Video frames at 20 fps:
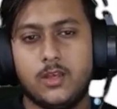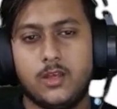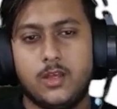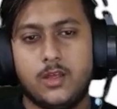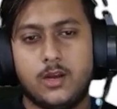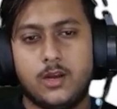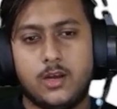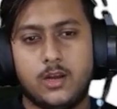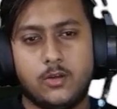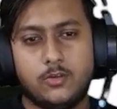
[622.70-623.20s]

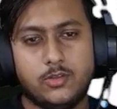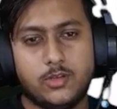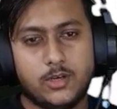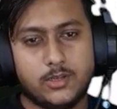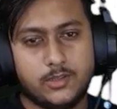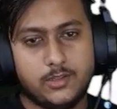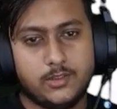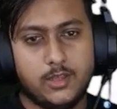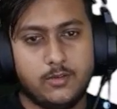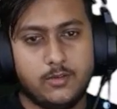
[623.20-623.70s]
now the
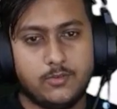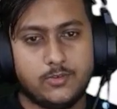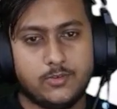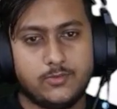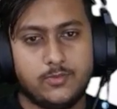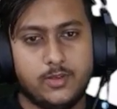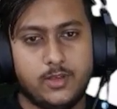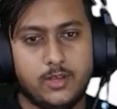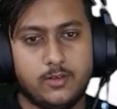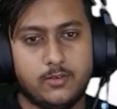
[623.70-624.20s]
other thing which
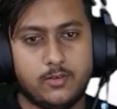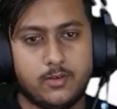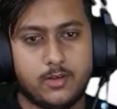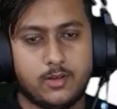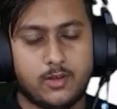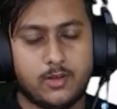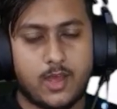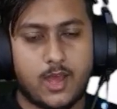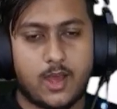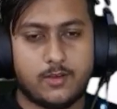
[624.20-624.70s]
we
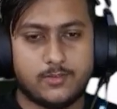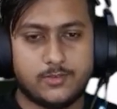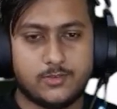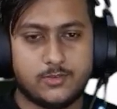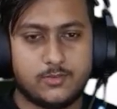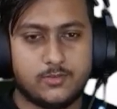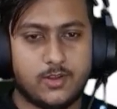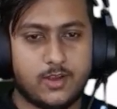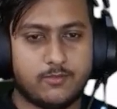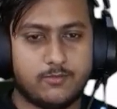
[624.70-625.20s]

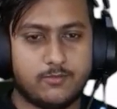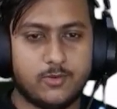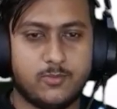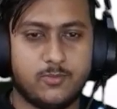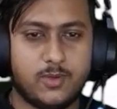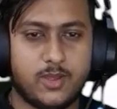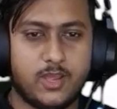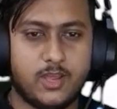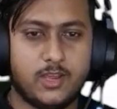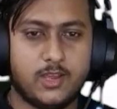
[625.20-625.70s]
have to
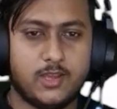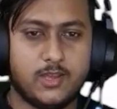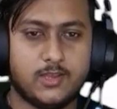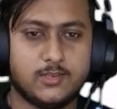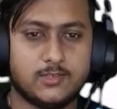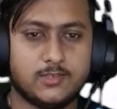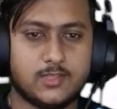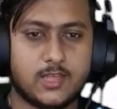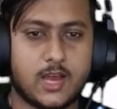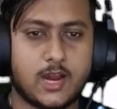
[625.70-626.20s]
make
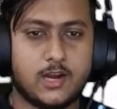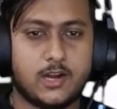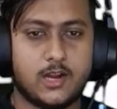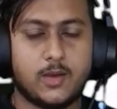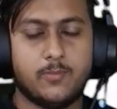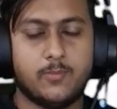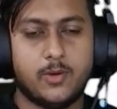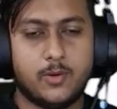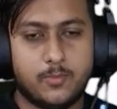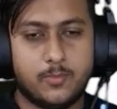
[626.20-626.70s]
is that
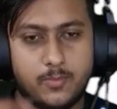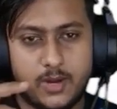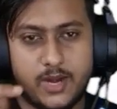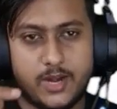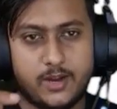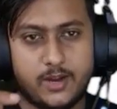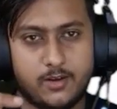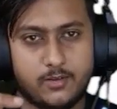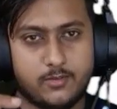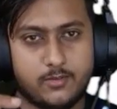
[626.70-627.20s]
upper
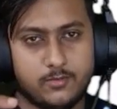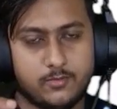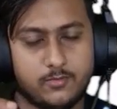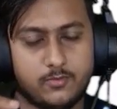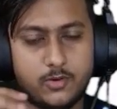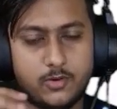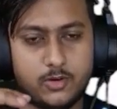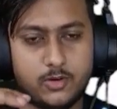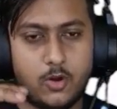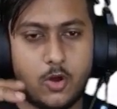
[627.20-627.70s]
plate
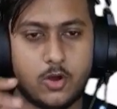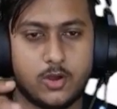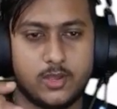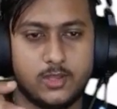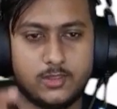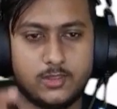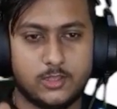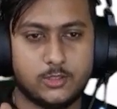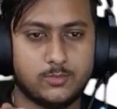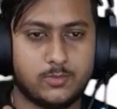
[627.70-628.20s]
for
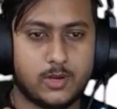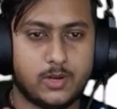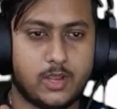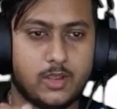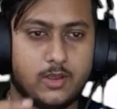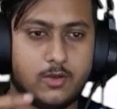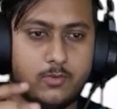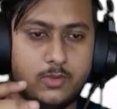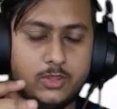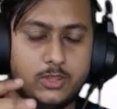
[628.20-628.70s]
locking the
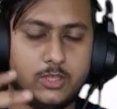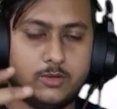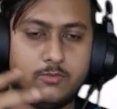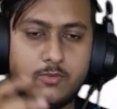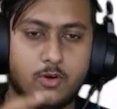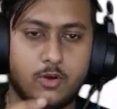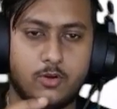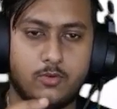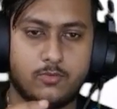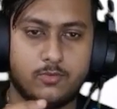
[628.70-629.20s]
spring with the
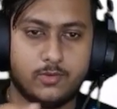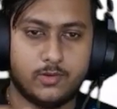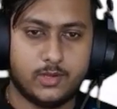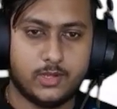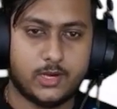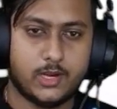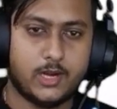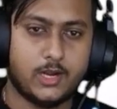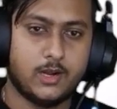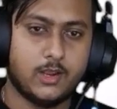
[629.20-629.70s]
valve,
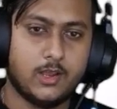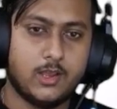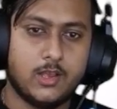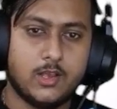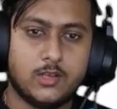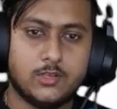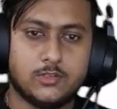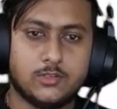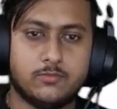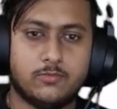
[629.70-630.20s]
right?
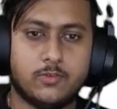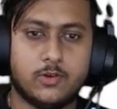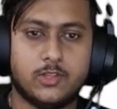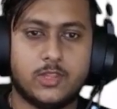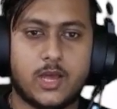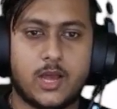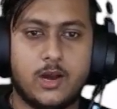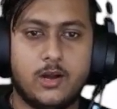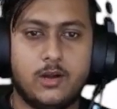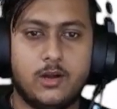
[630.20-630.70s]
So for
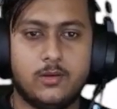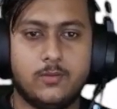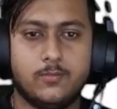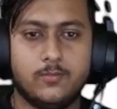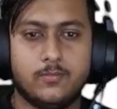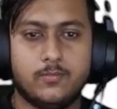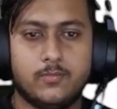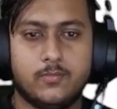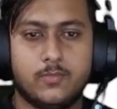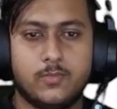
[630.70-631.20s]
that,
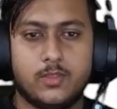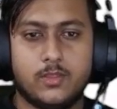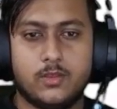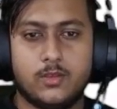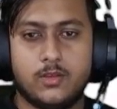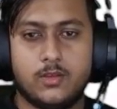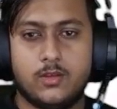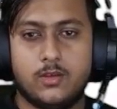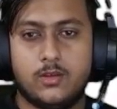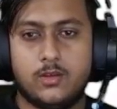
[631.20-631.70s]

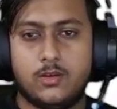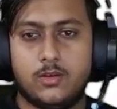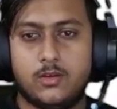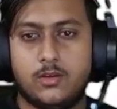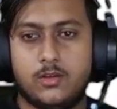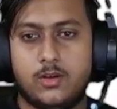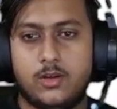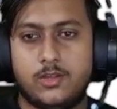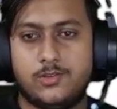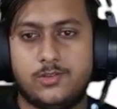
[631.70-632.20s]

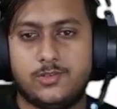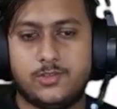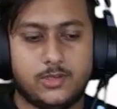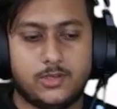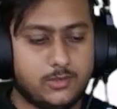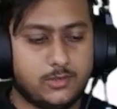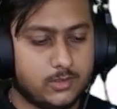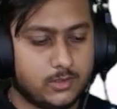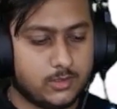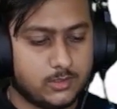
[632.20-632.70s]
let's
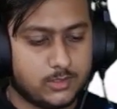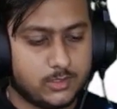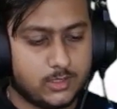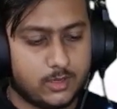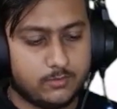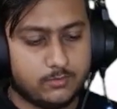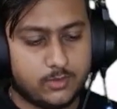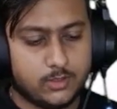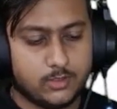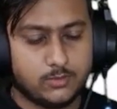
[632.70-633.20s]
just
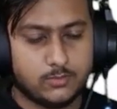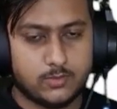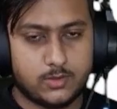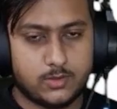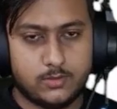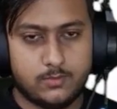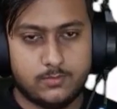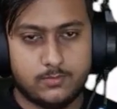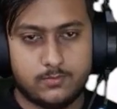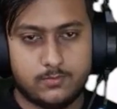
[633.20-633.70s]
save this
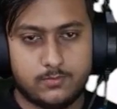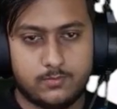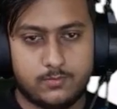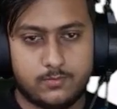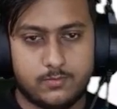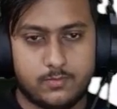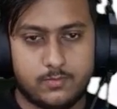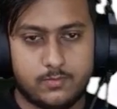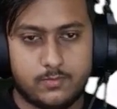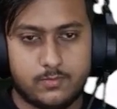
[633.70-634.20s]
one
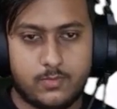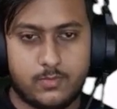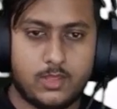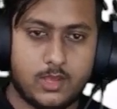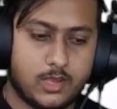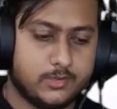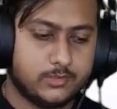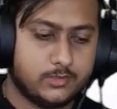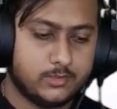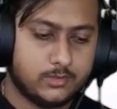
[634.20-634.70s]

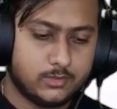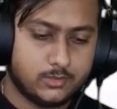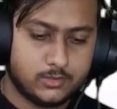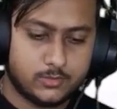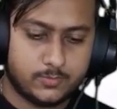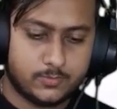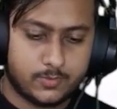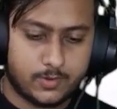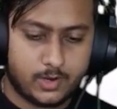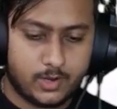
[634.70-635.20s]
as
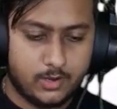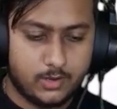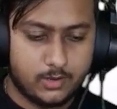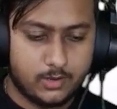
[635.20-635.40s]
spring,